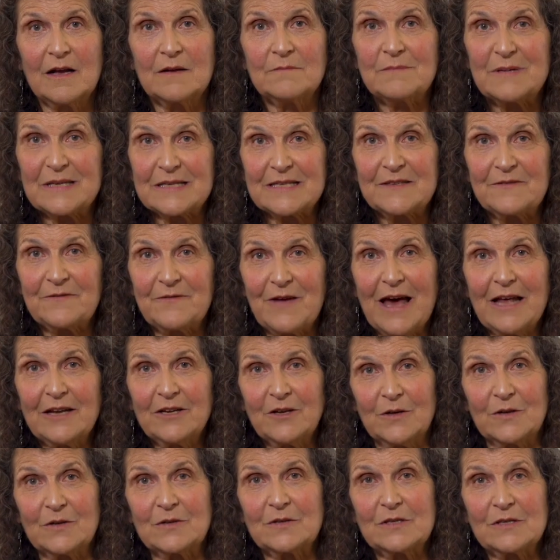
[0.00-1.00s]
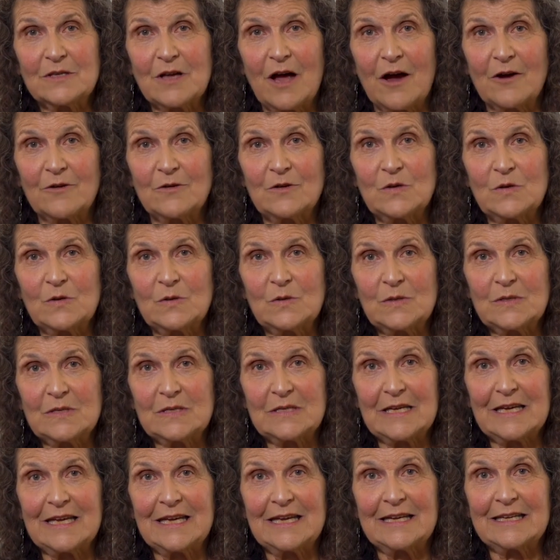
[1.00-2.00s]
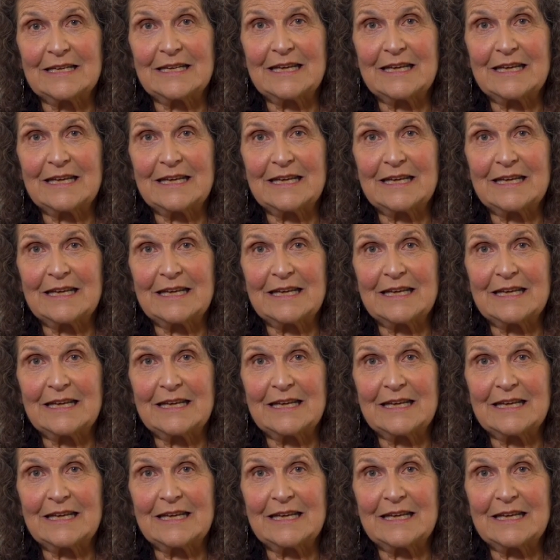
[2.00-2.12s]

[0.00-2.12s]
Bisphenols are used in